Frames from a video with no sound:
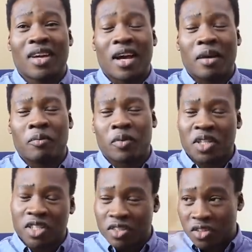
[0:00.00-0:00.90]
um,
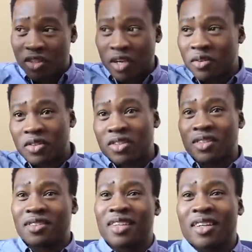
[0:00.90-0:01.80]
where she just
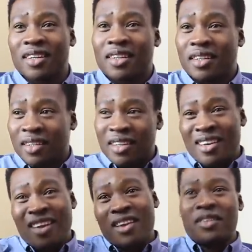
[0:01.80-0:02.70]
goes,
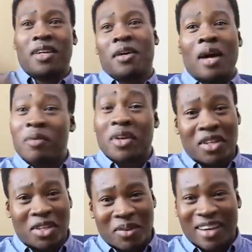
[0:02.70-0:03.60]
uh, you know, I'm not
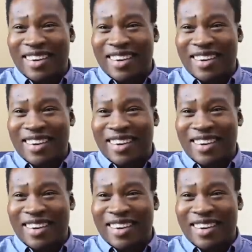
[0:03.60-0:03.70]
going to do